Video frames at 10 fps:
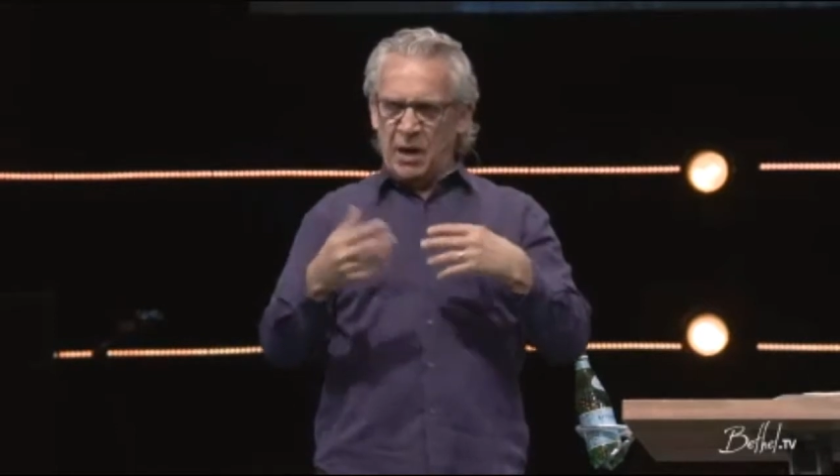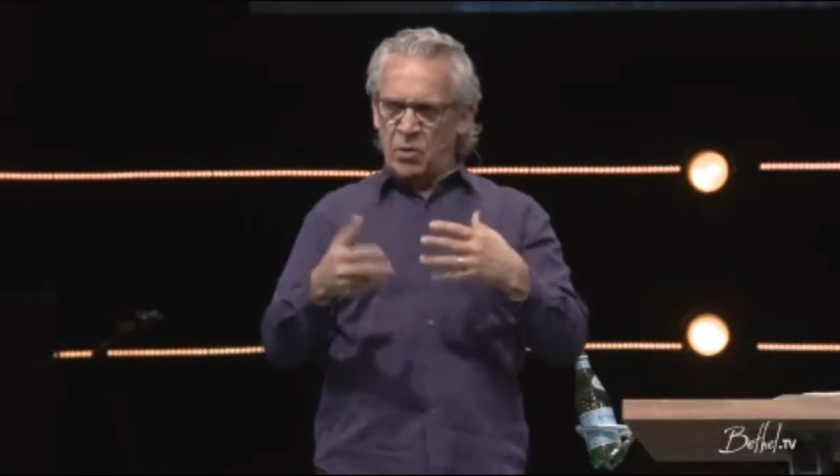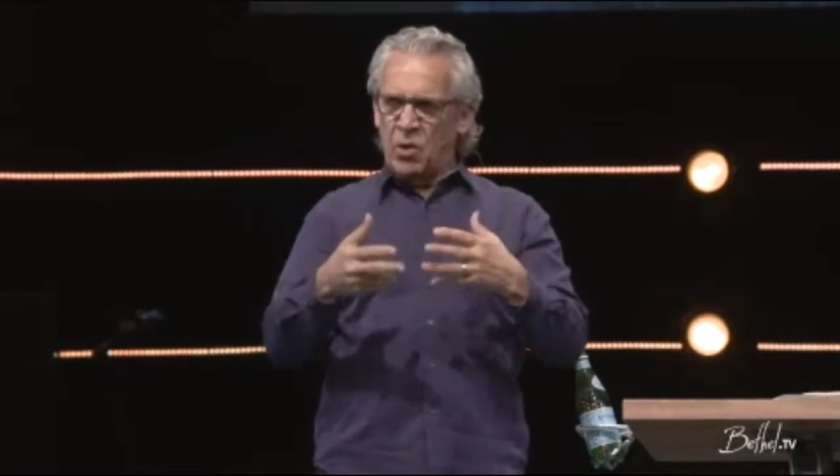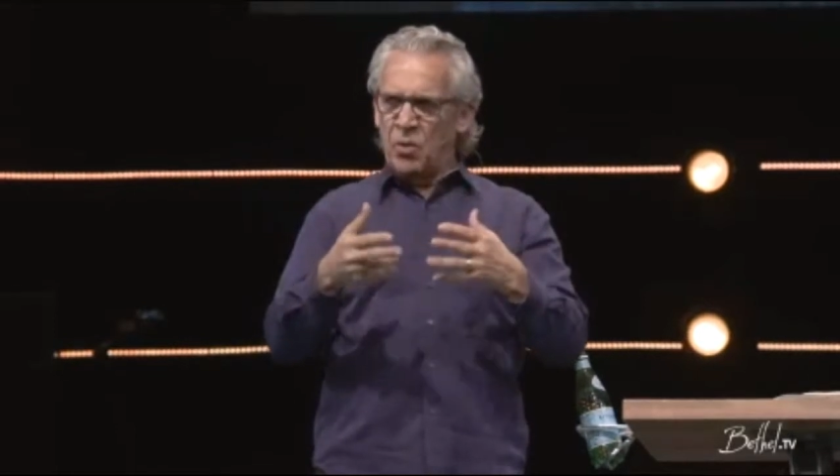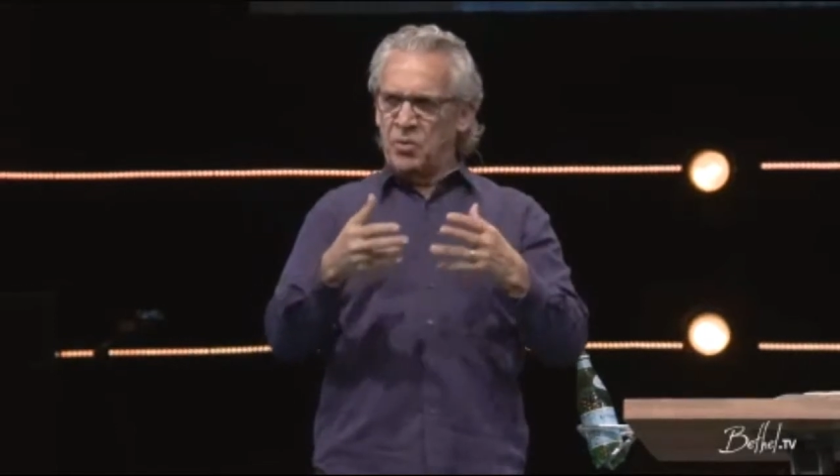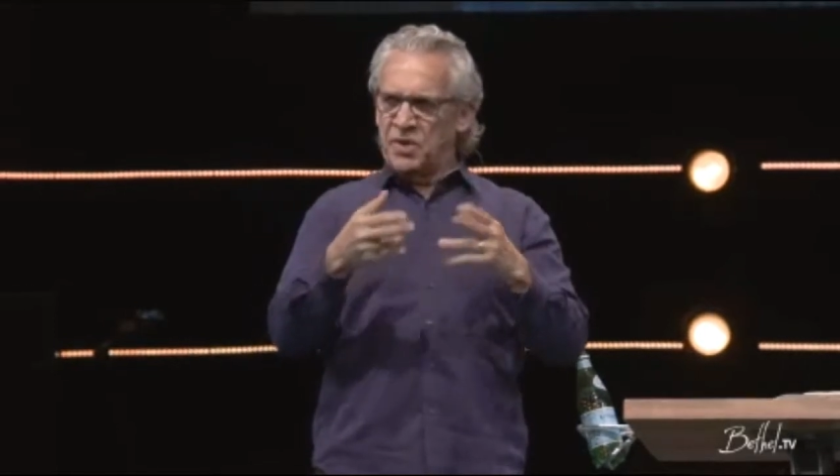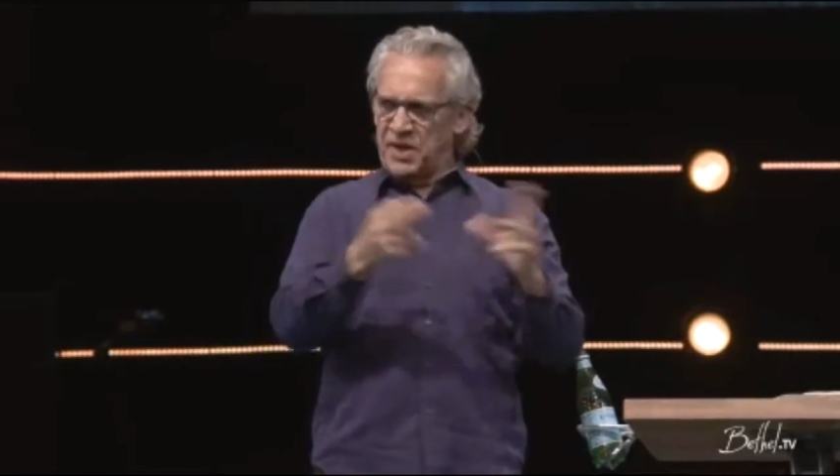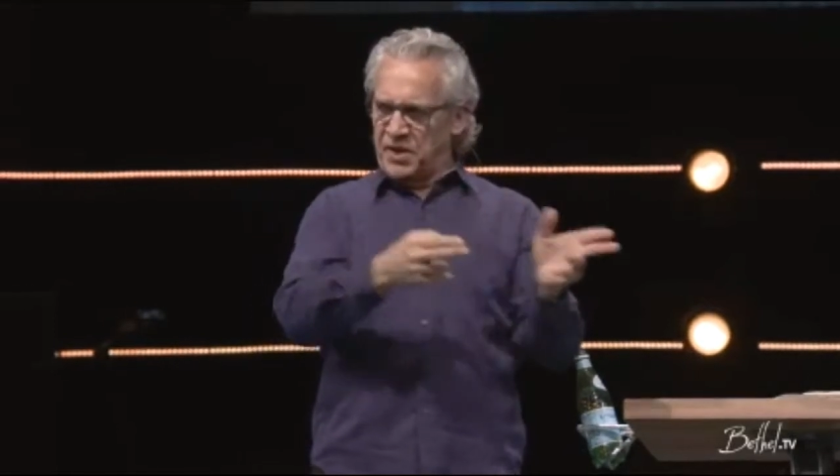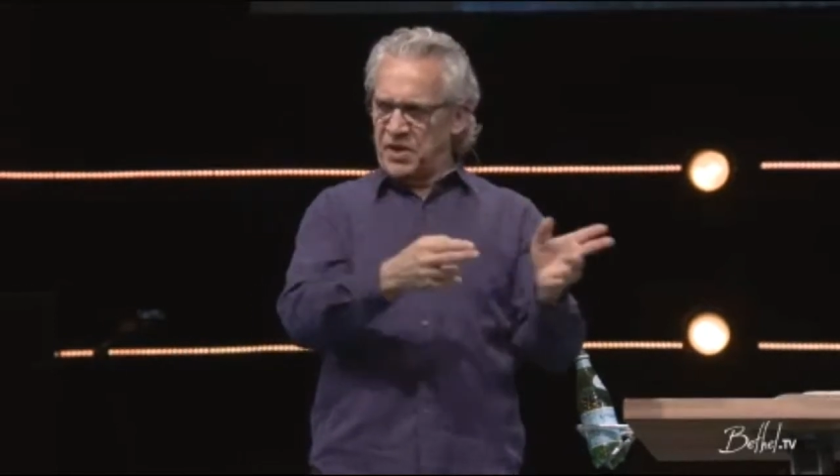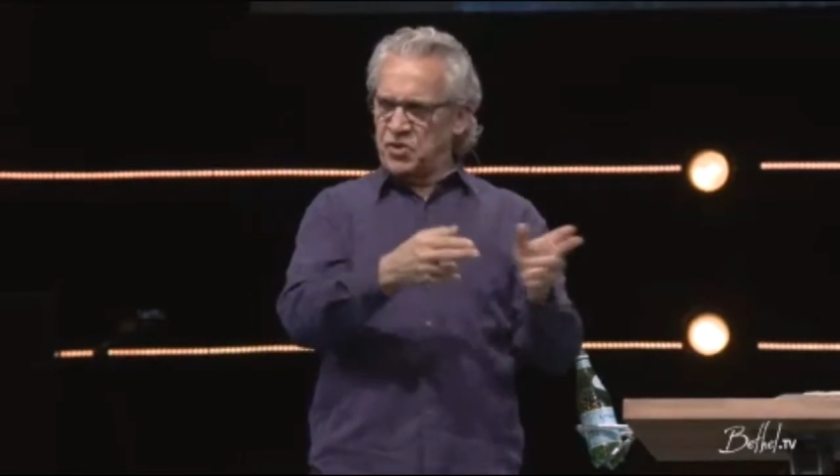our own
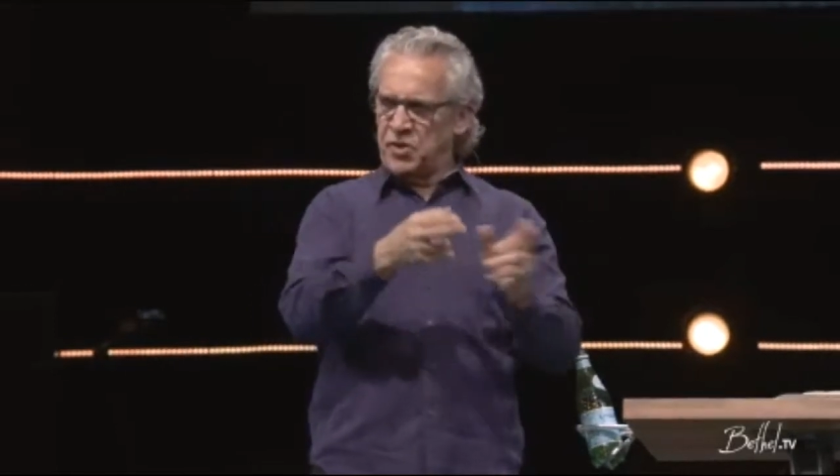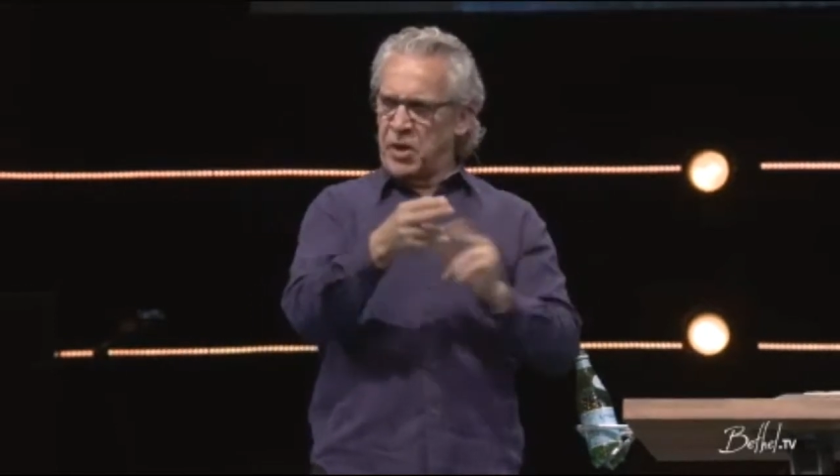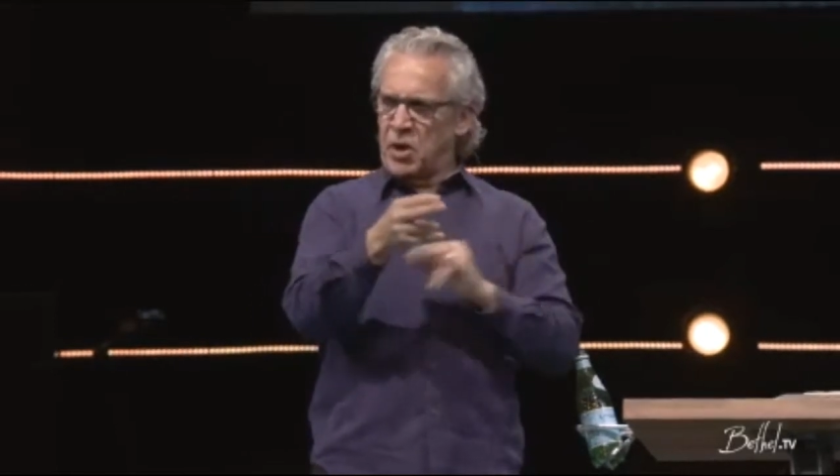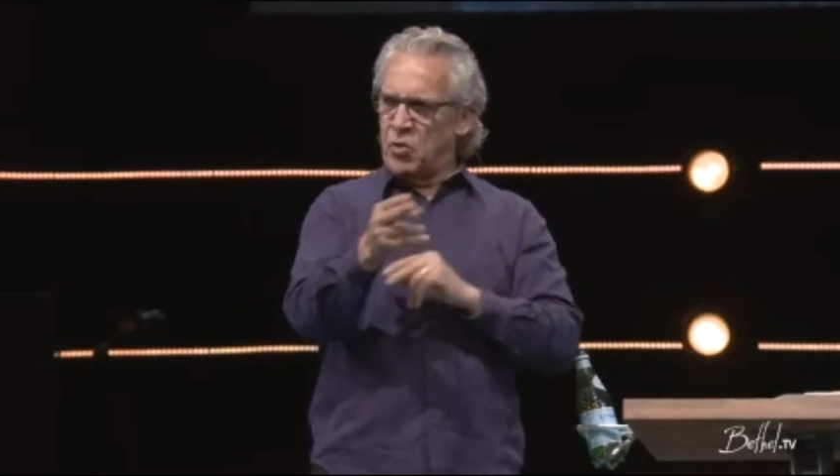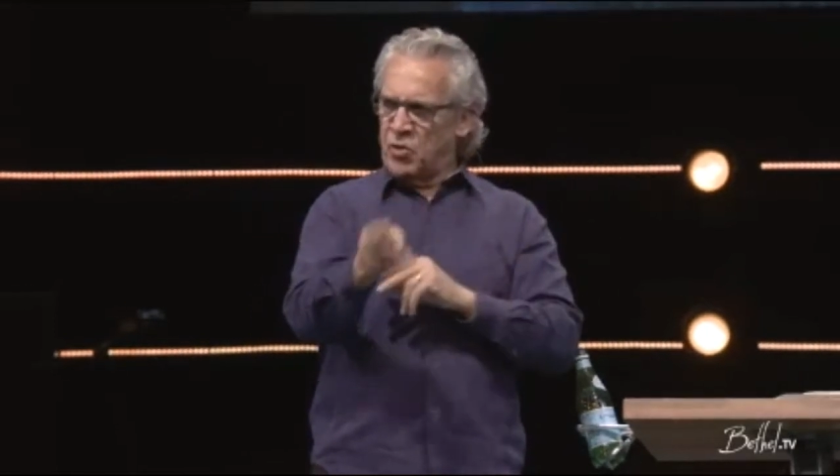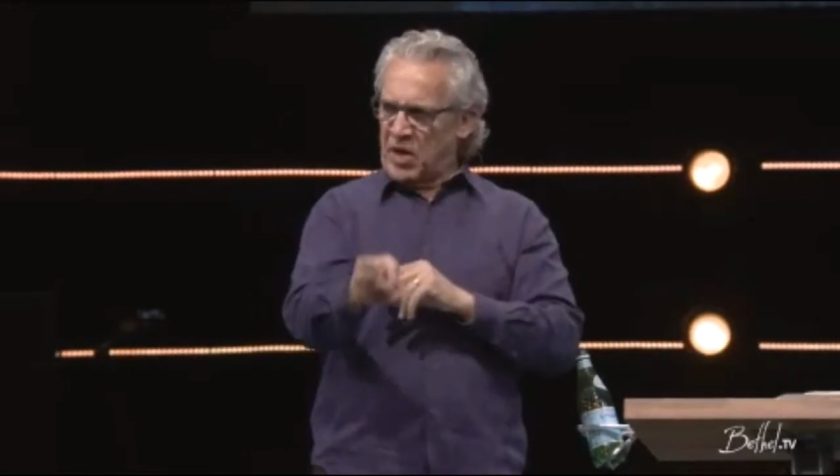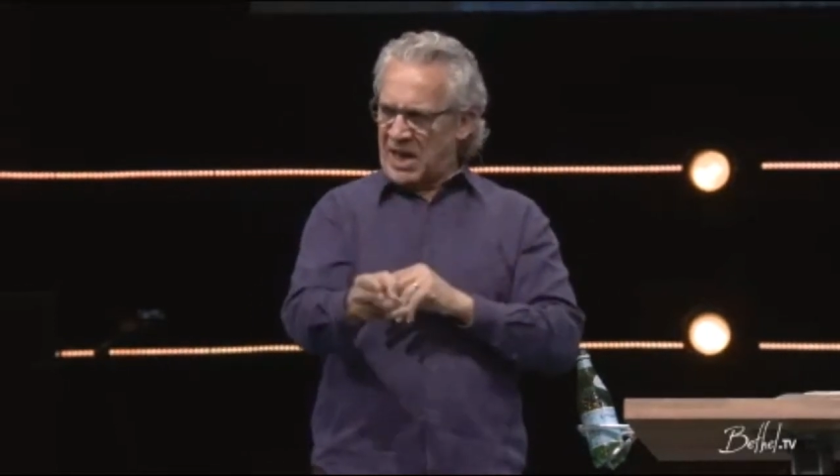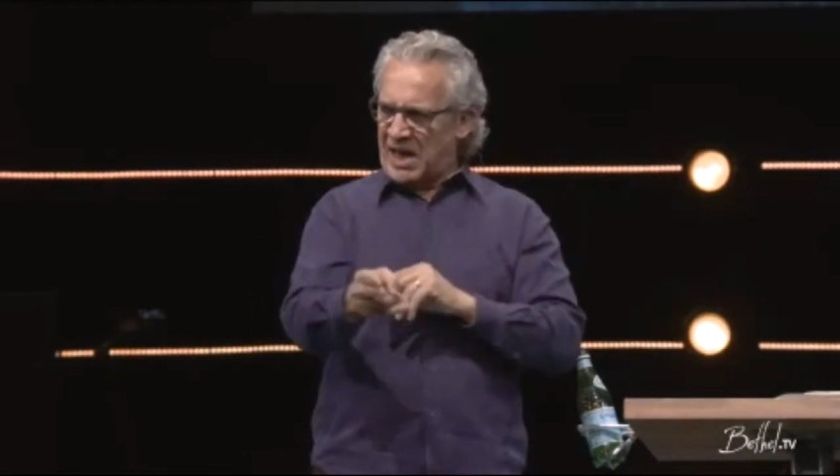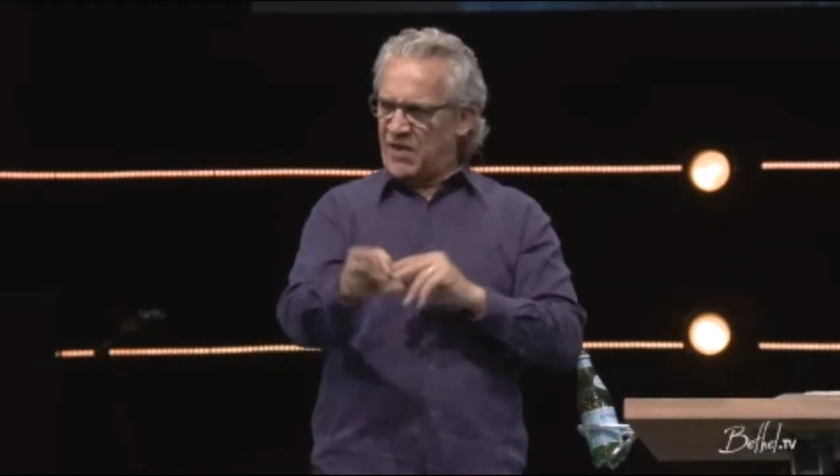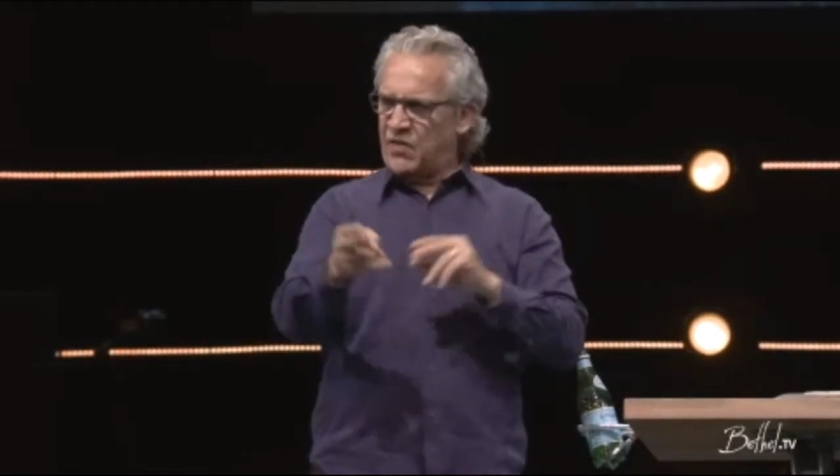condition, our own
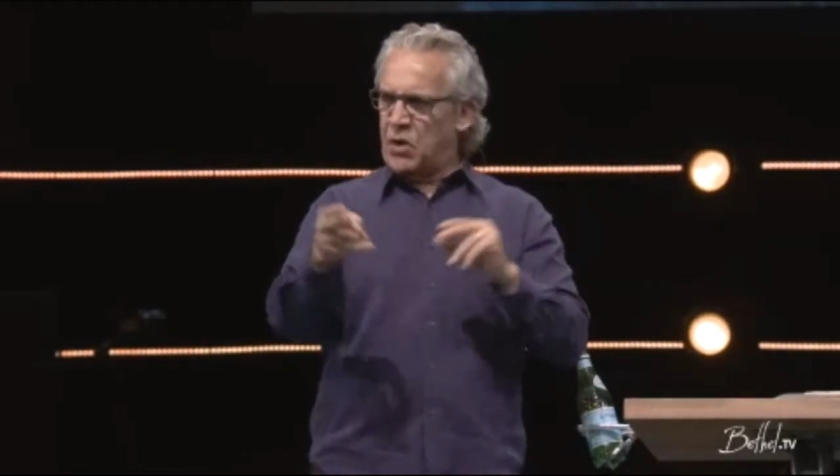life,